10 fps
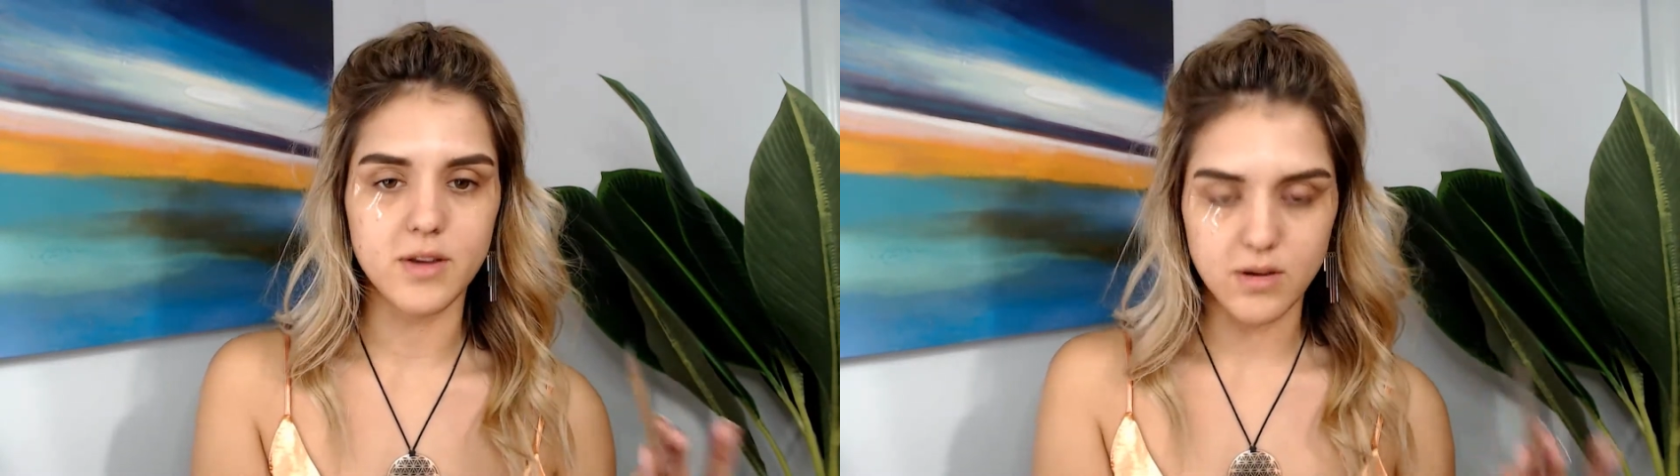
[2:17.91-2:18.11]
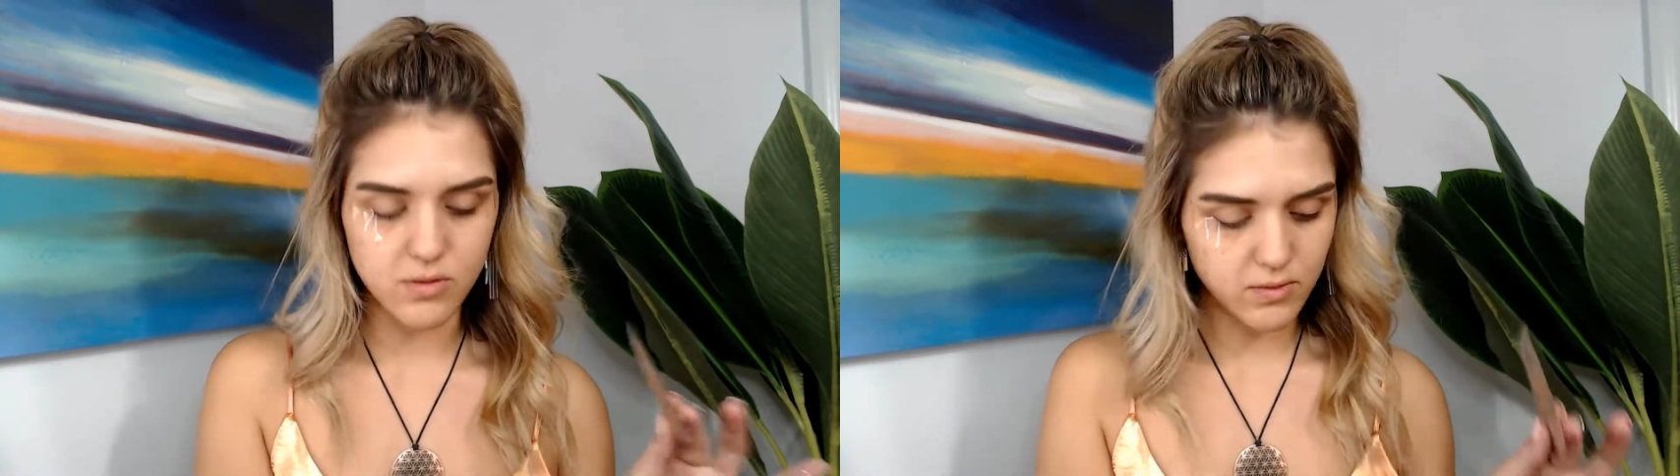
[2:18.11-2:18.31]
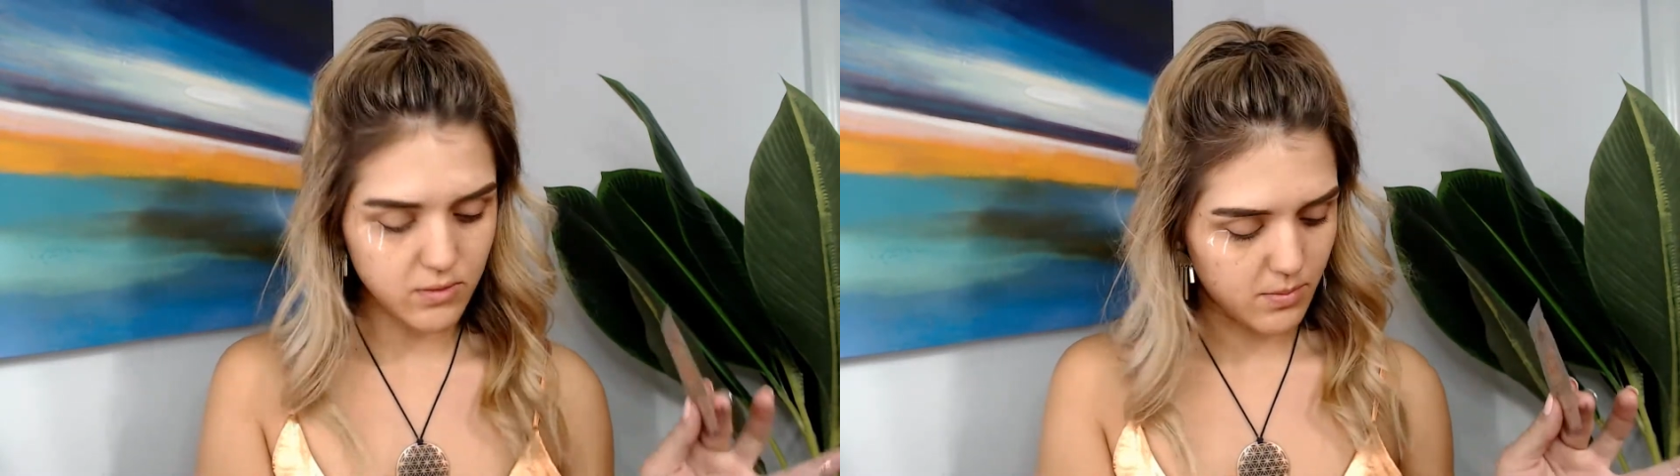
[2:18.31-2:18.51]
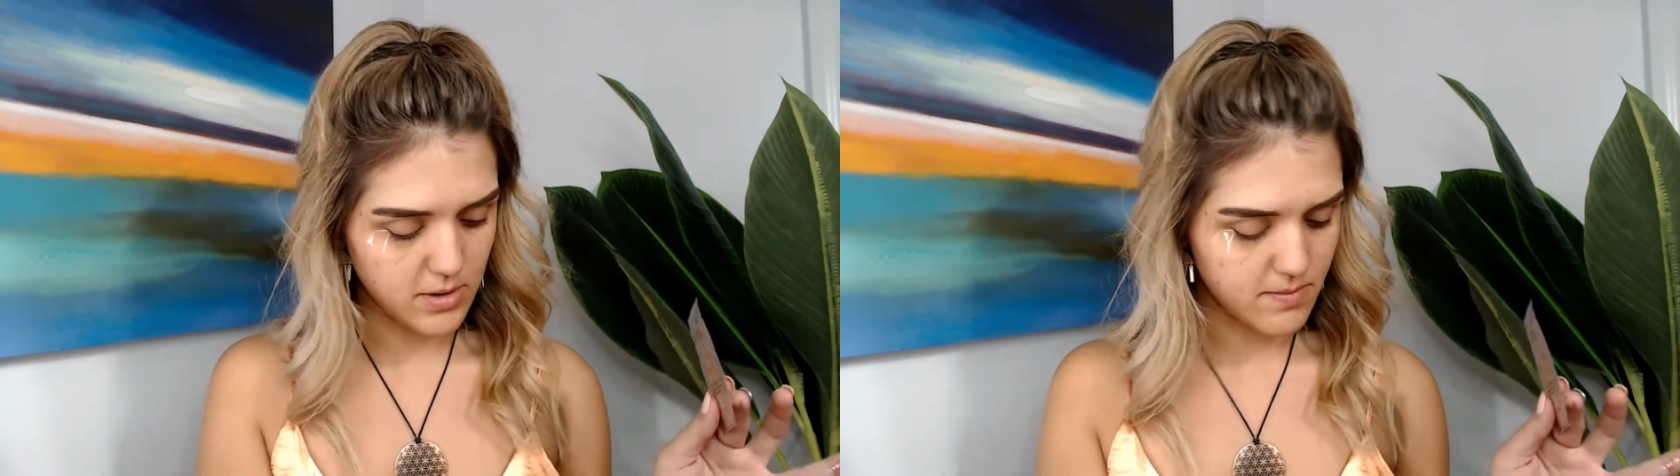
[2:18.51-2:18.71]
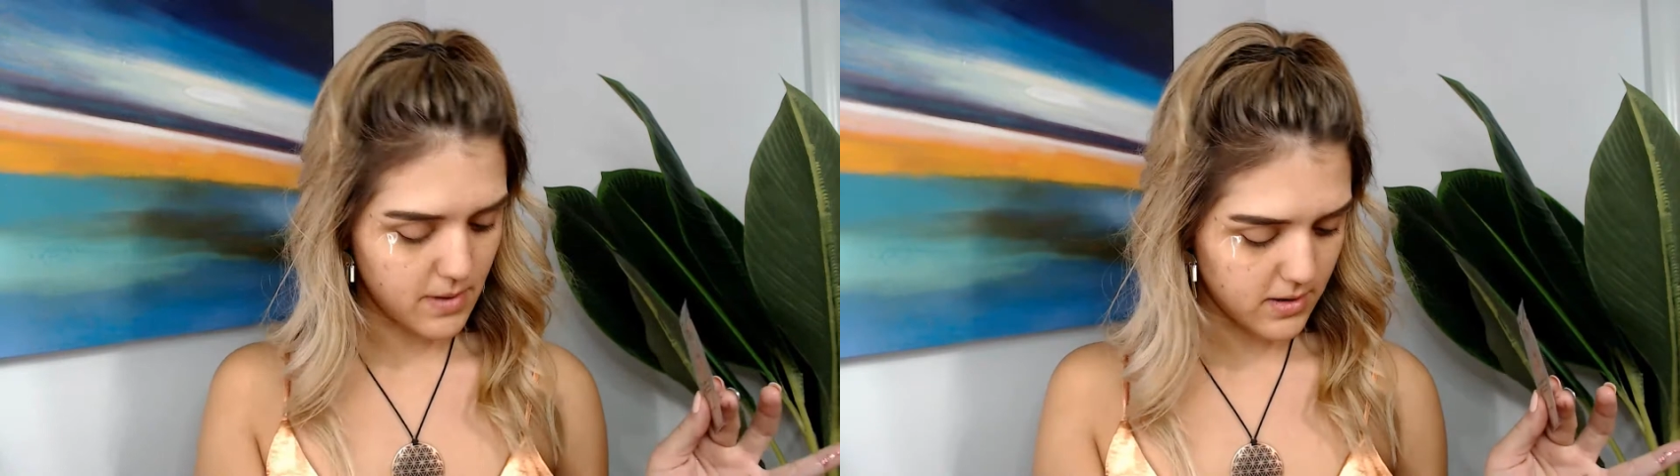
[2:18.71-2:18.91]
Like, it was so
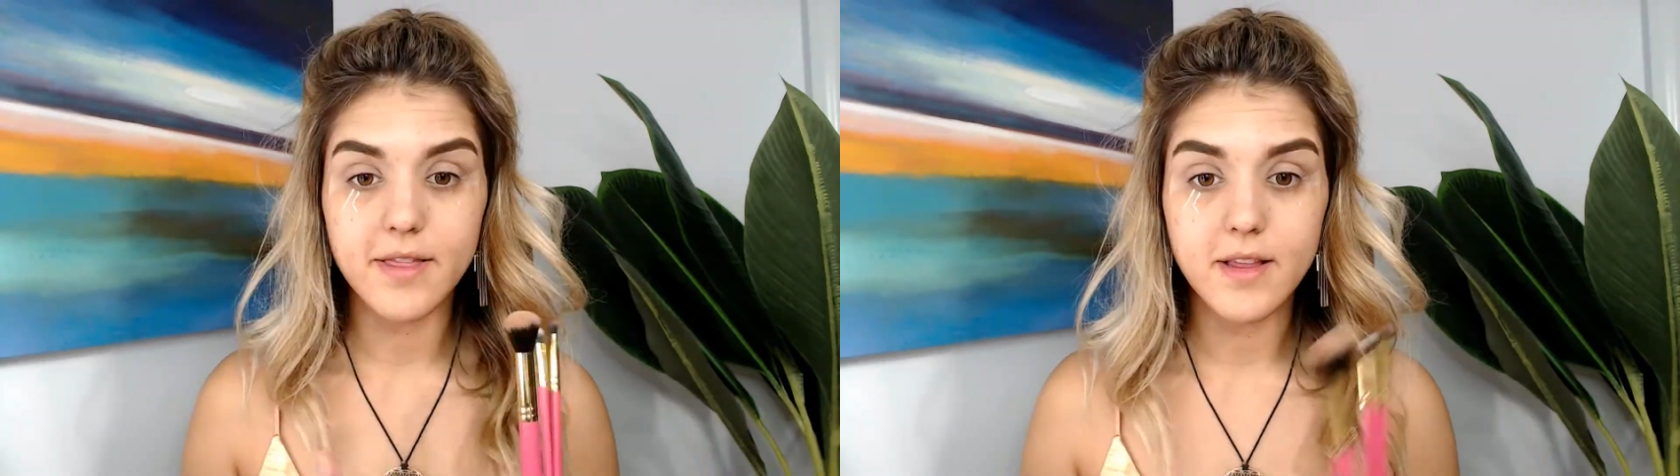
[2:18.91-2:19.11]
much better. The